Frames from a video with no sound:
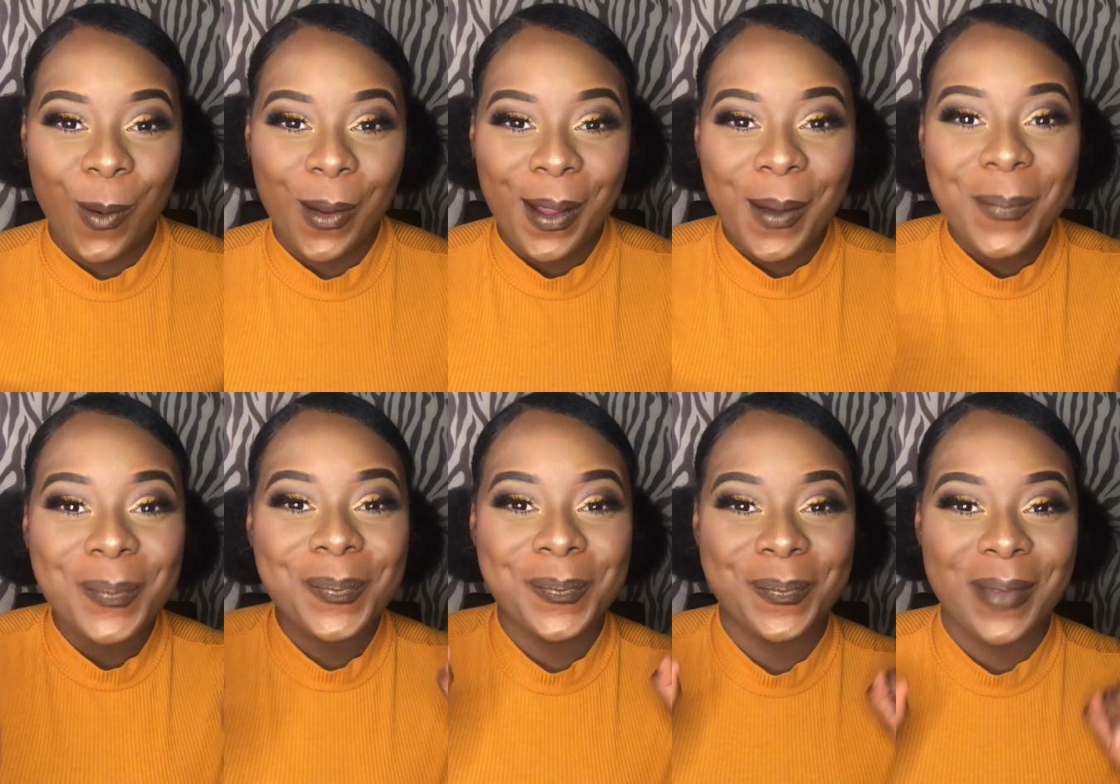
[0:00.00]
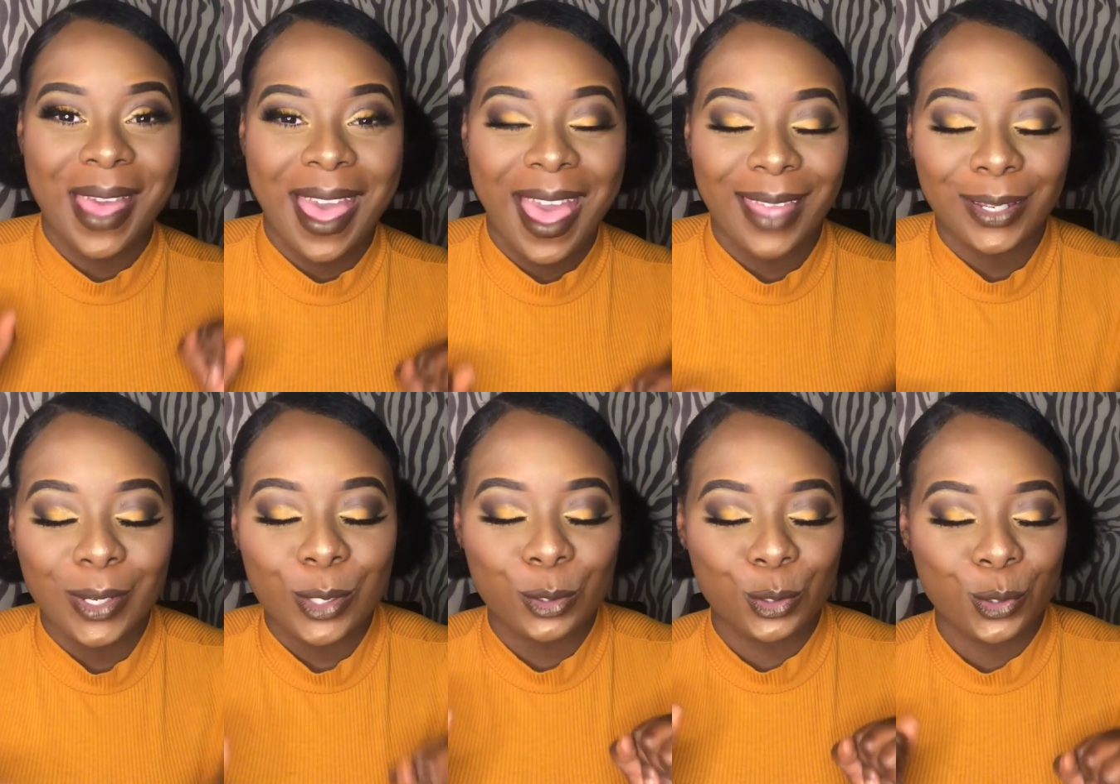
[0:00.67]
welcome back
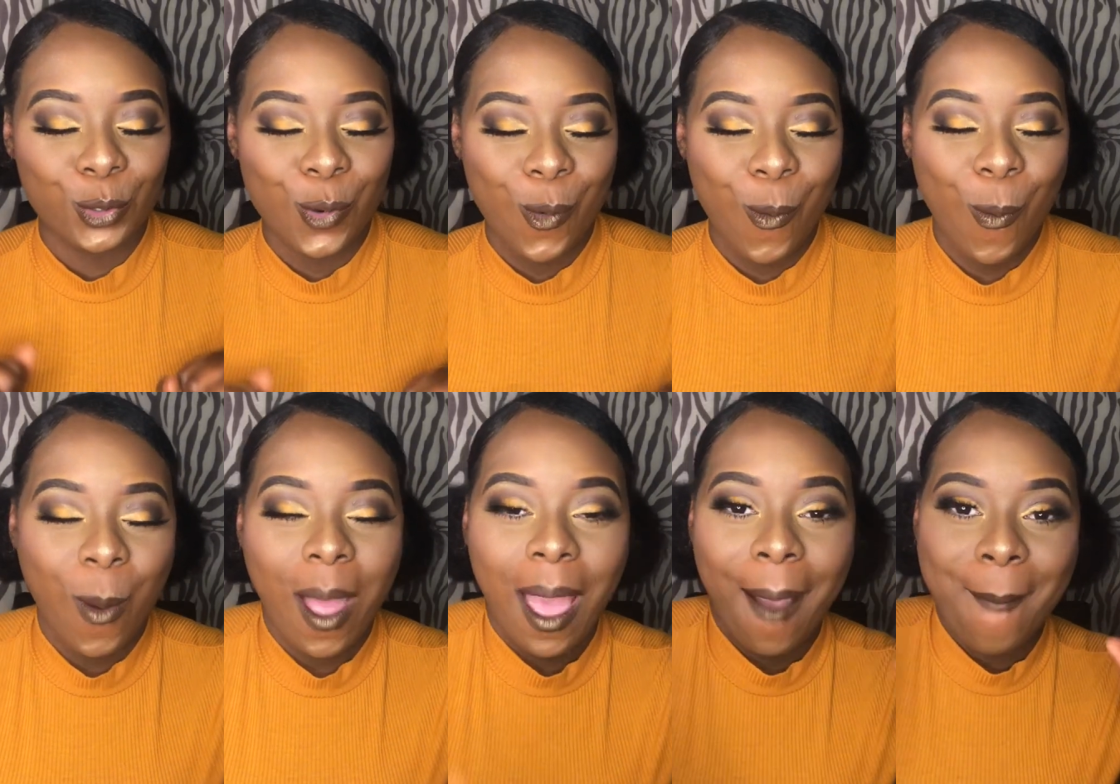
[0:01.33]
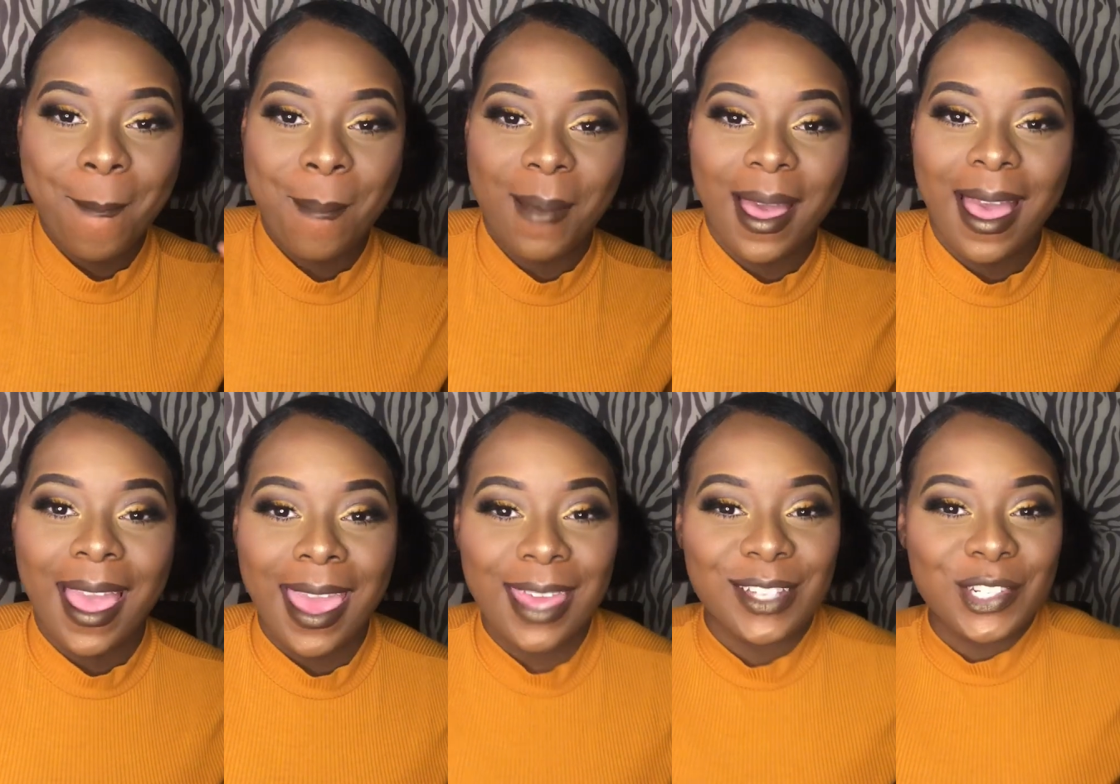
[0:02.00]
to
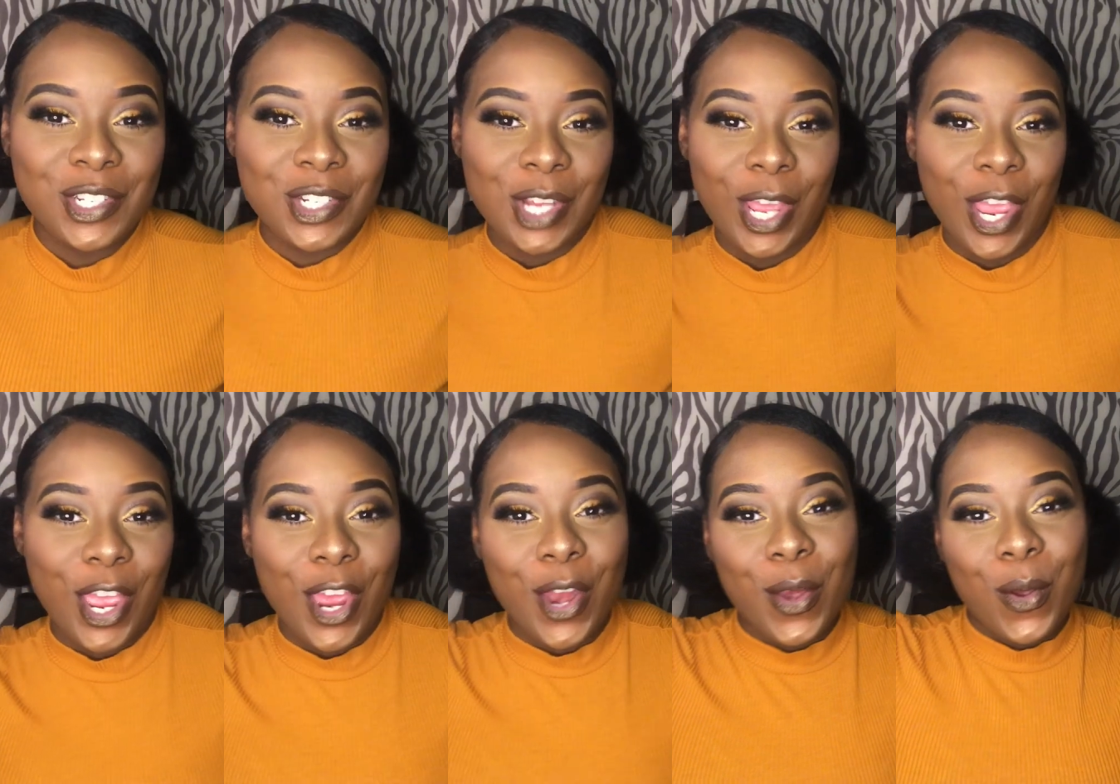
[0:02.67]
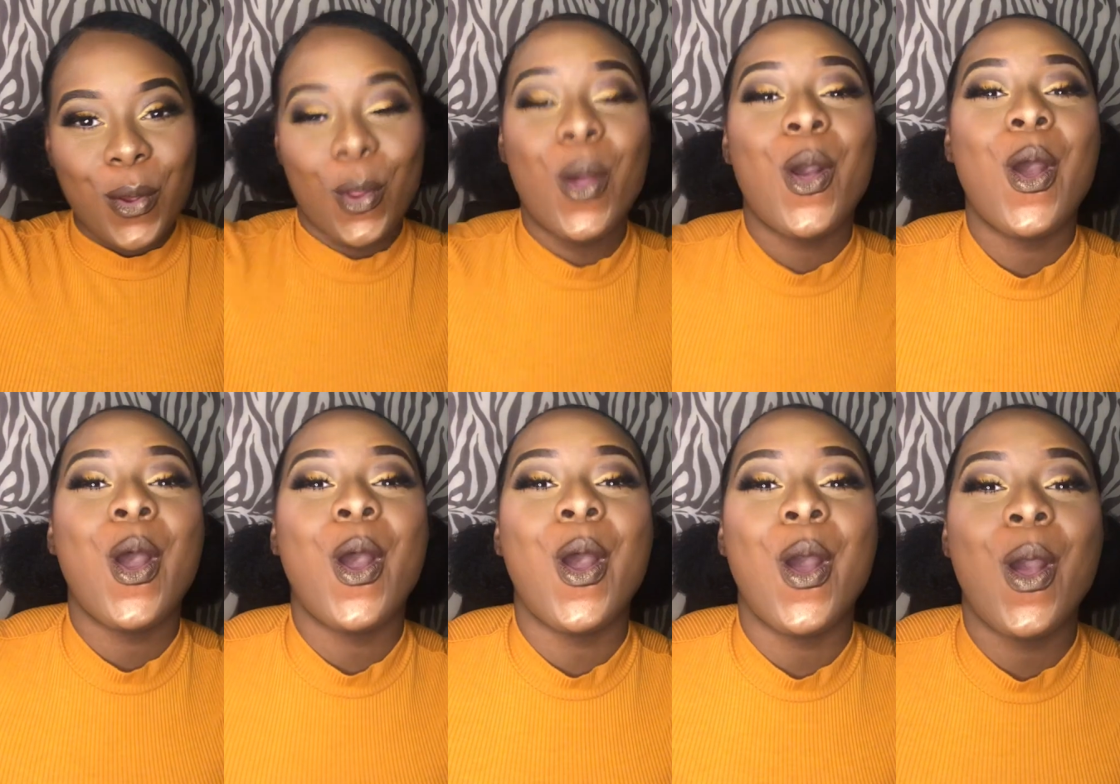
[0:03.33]
my
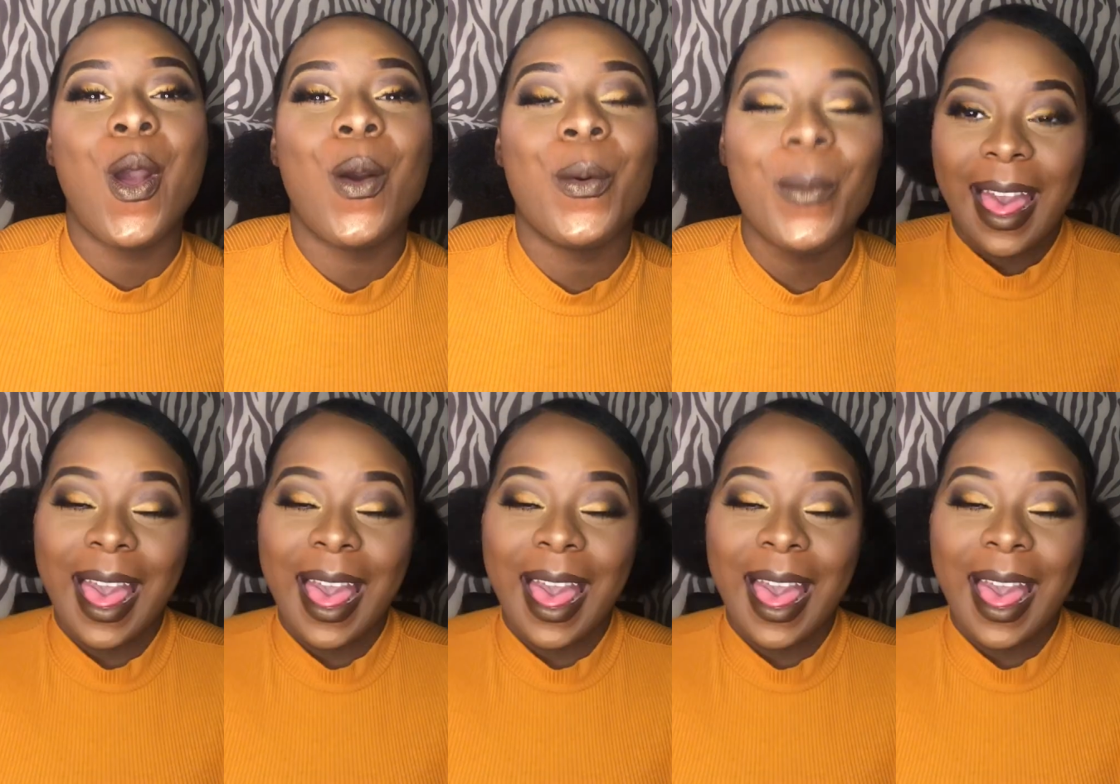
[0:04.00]
channel.